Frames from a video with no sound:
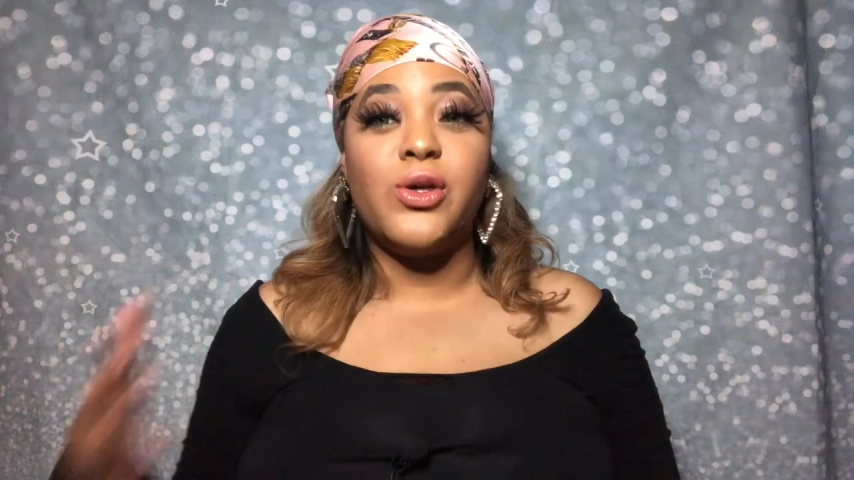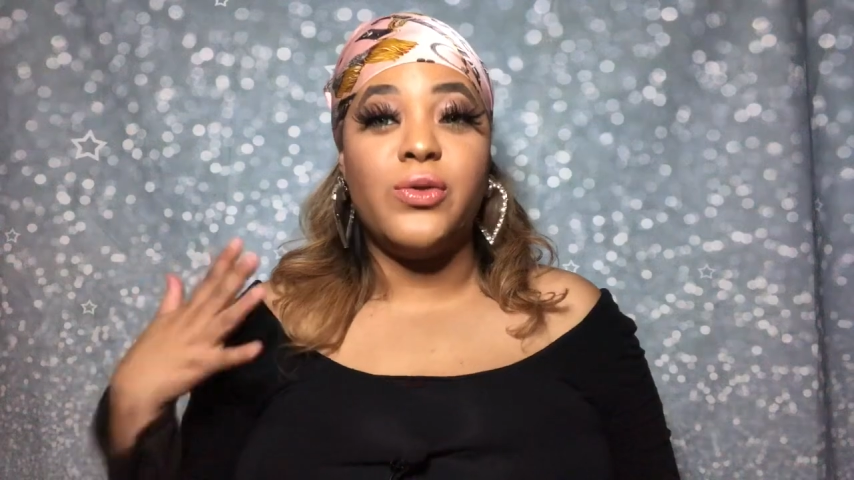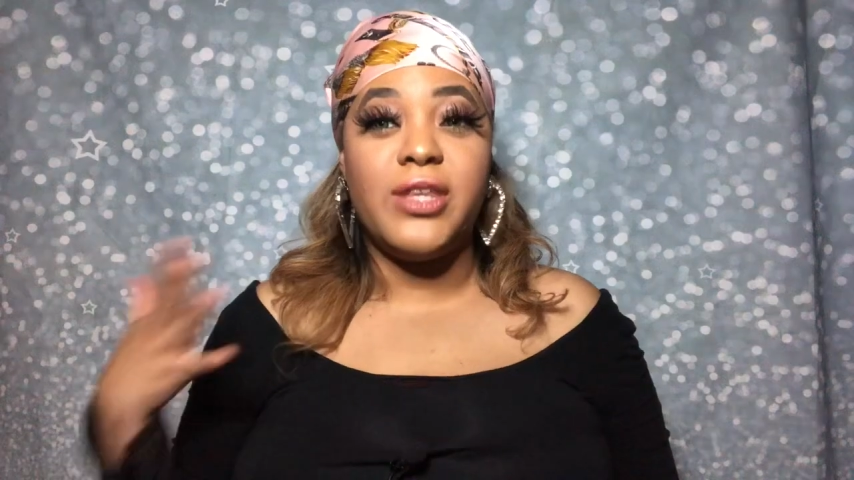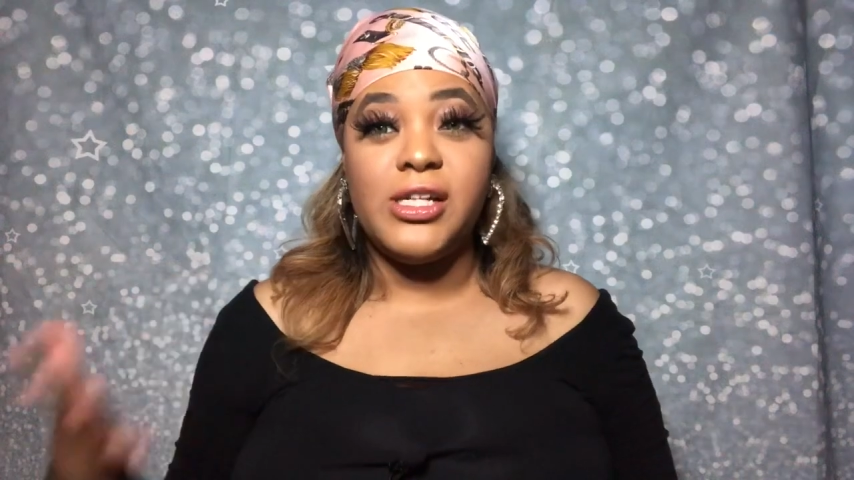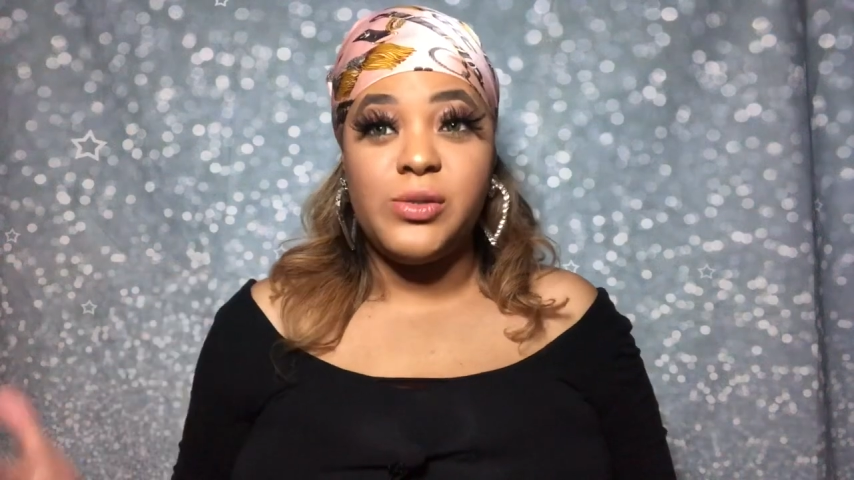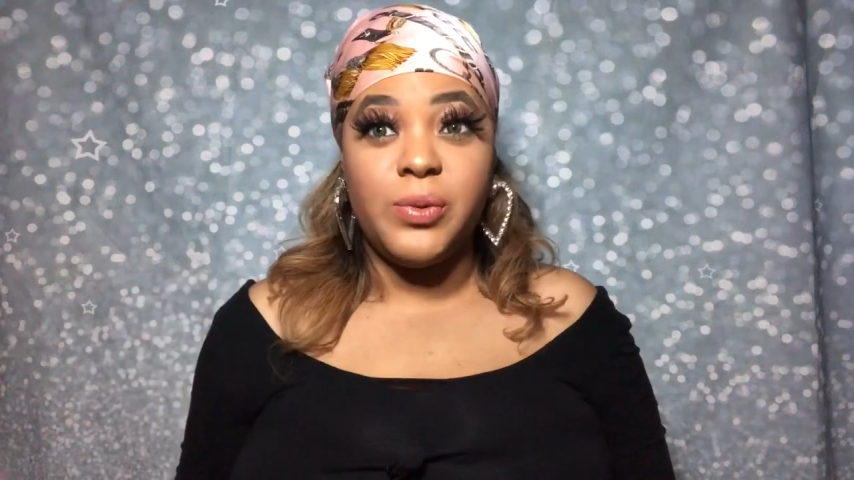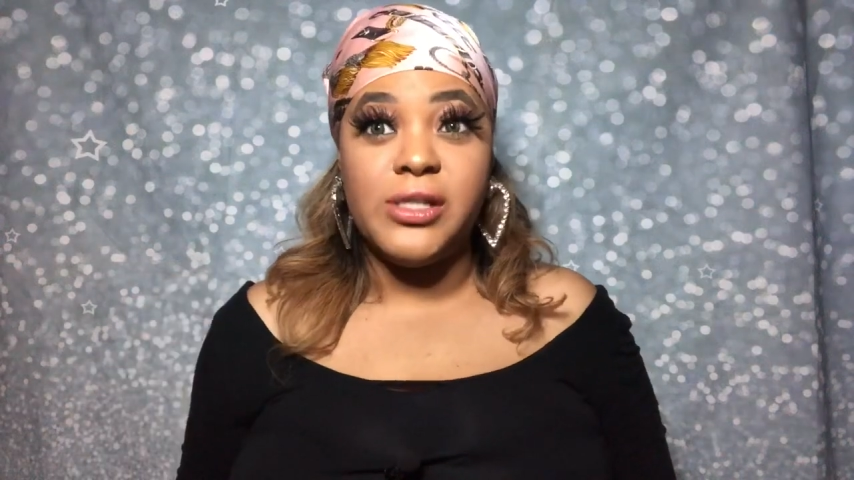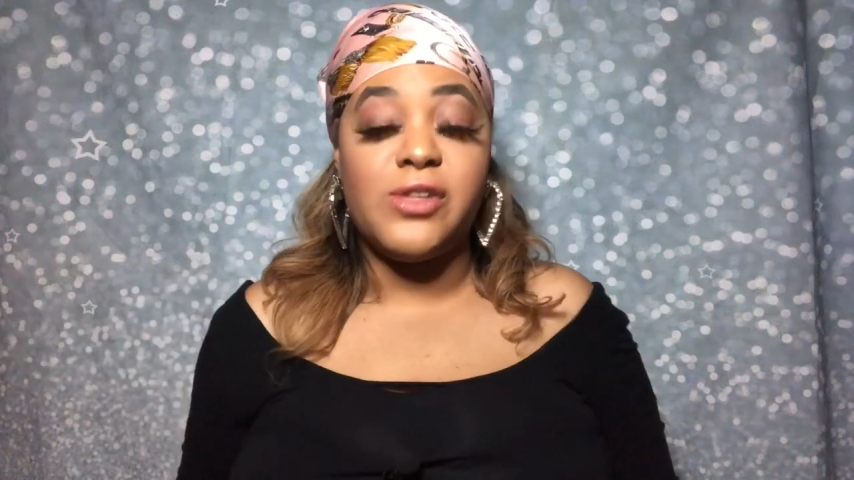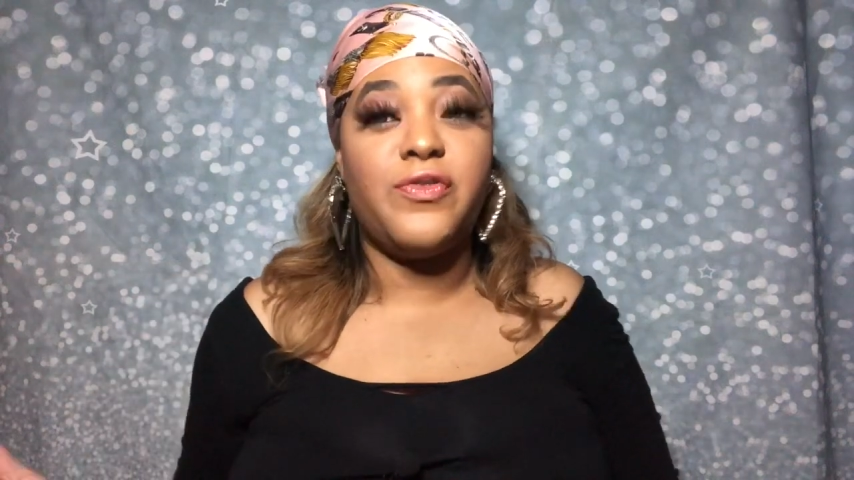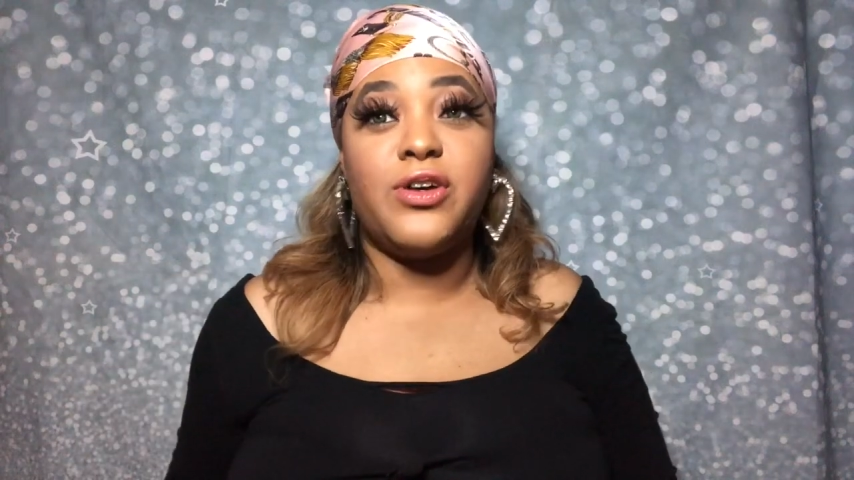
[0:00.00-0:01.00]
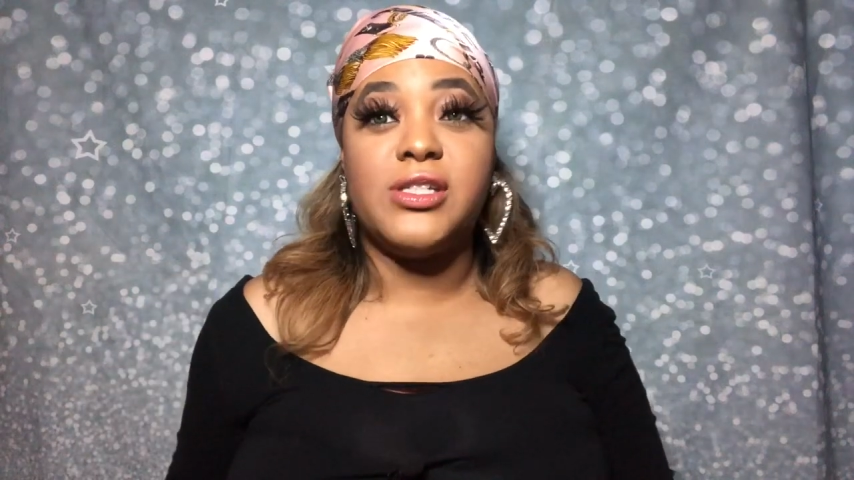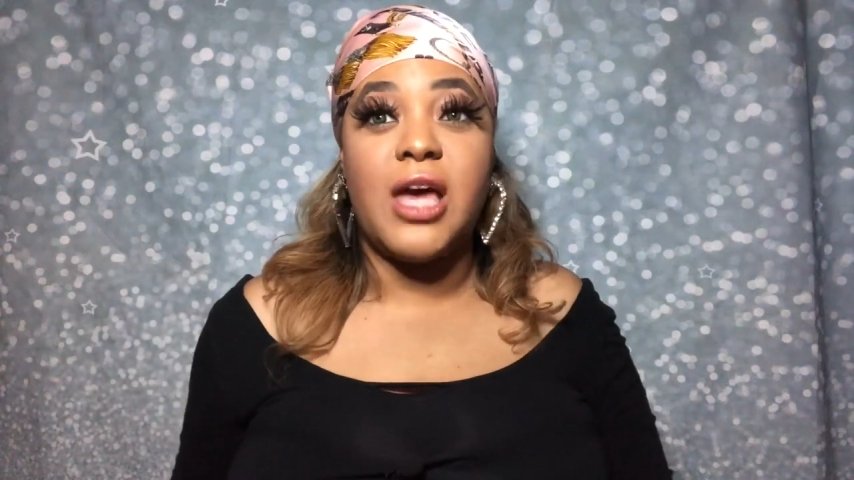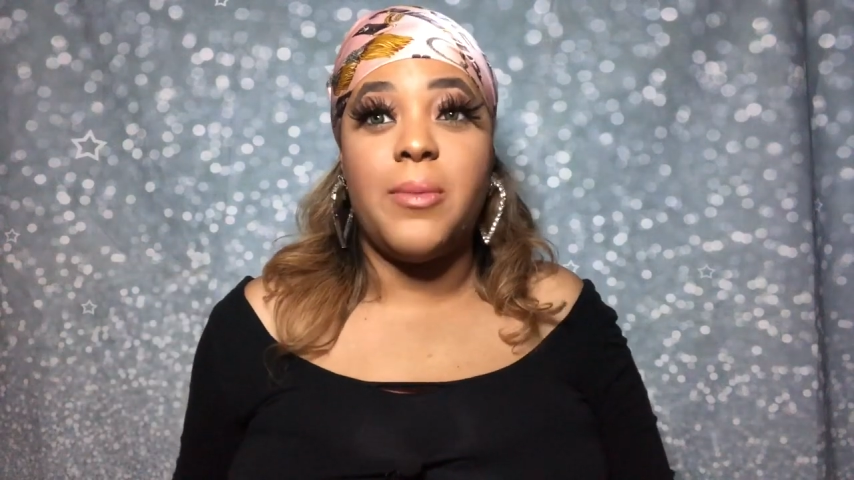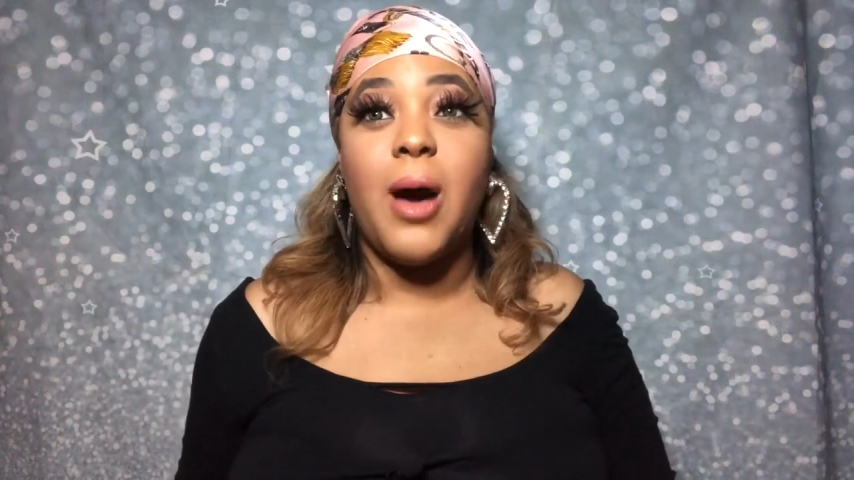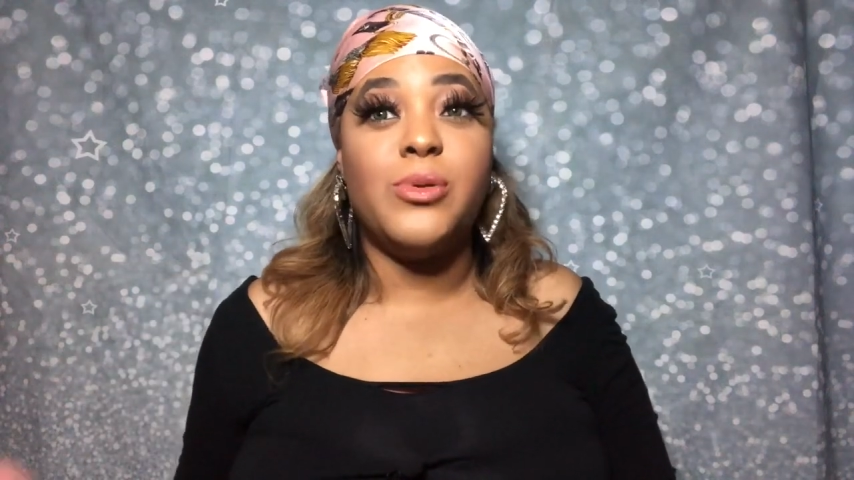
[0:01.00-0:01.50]
So this was the first
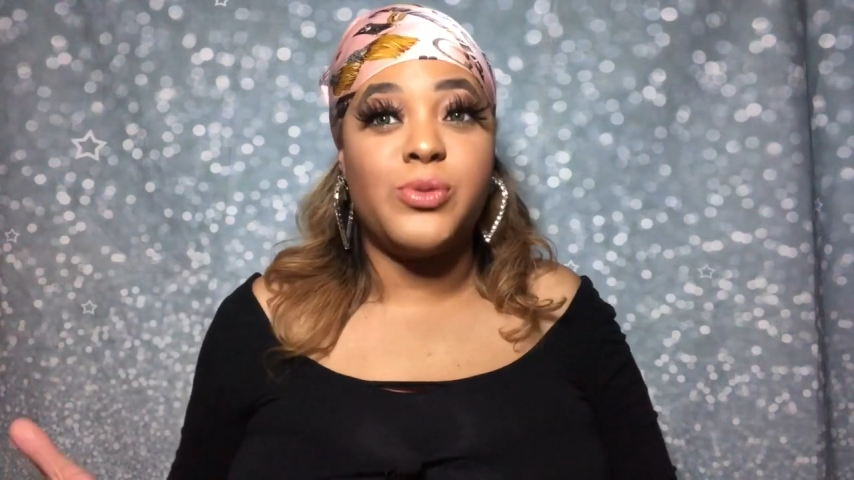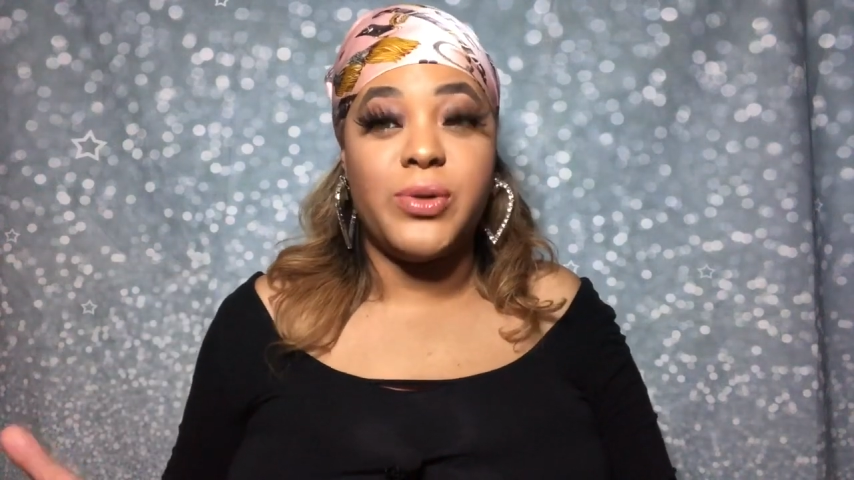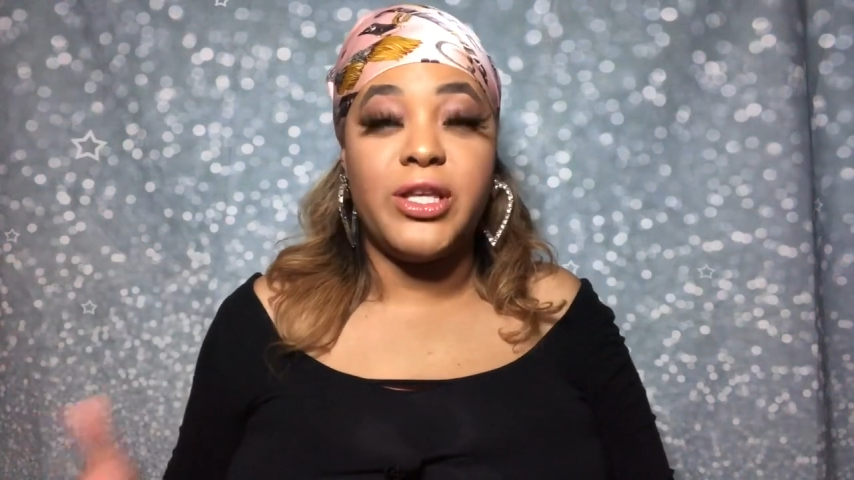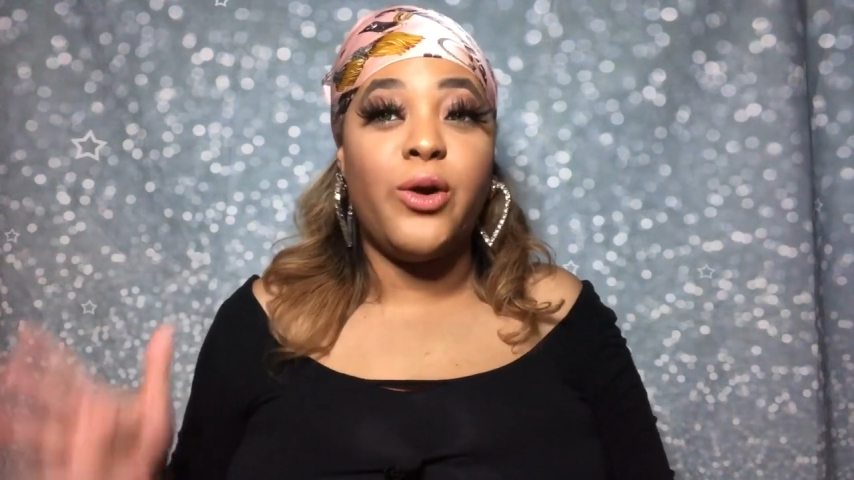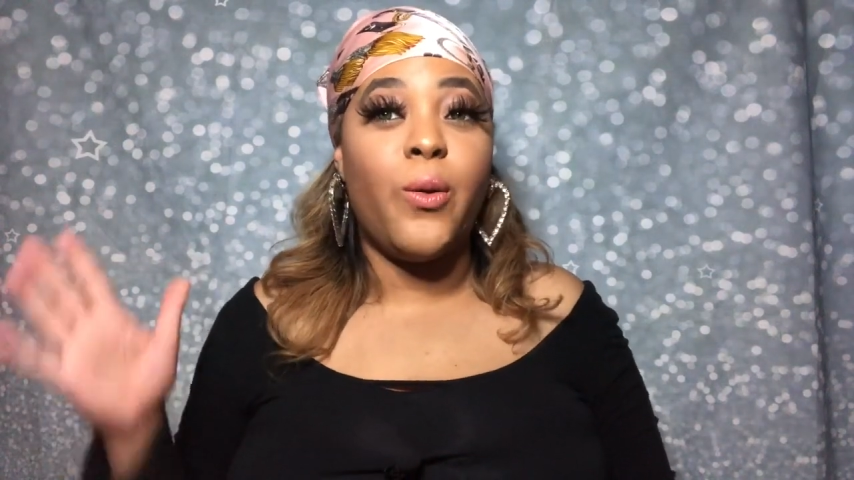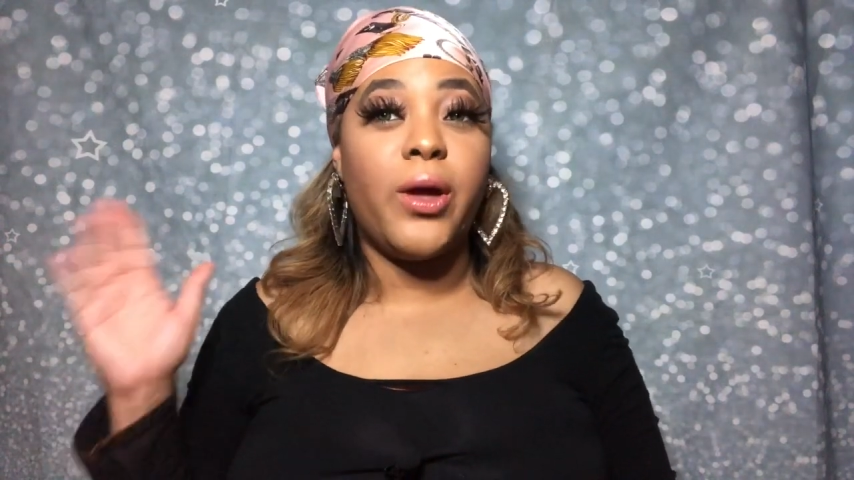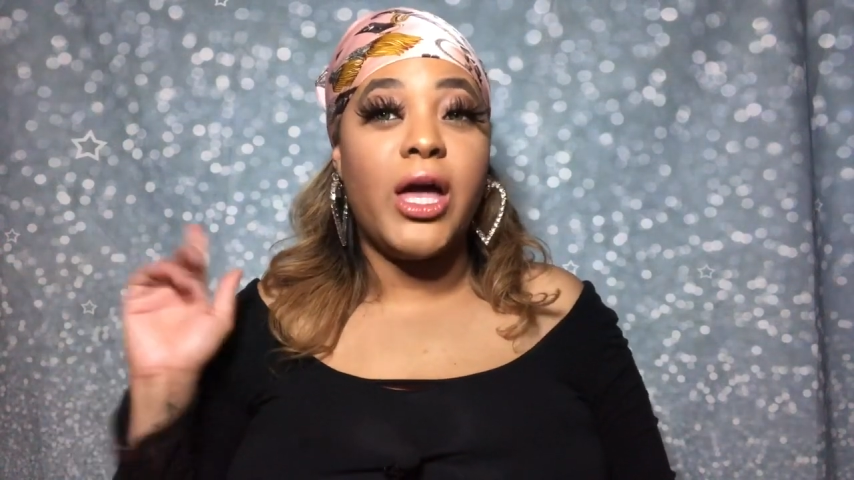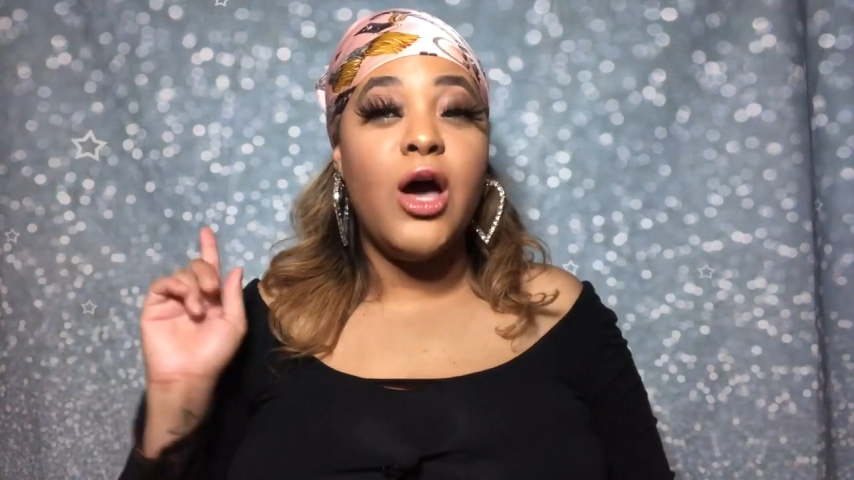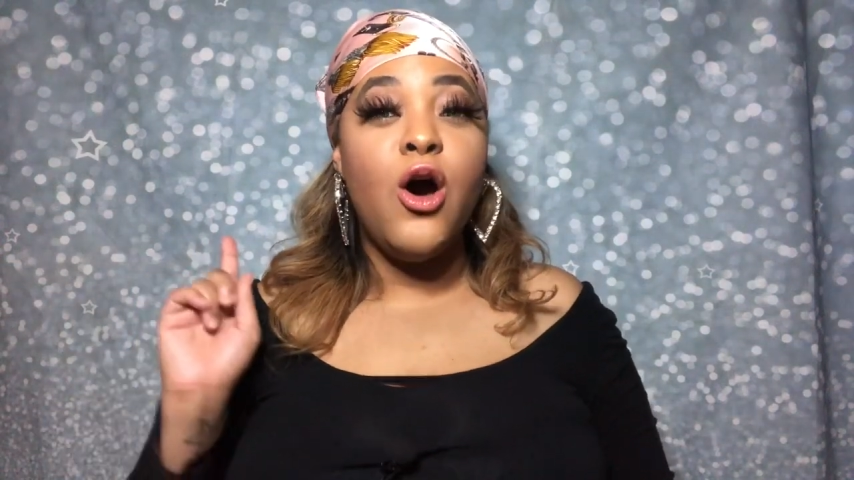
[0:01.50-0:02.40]
time I was really going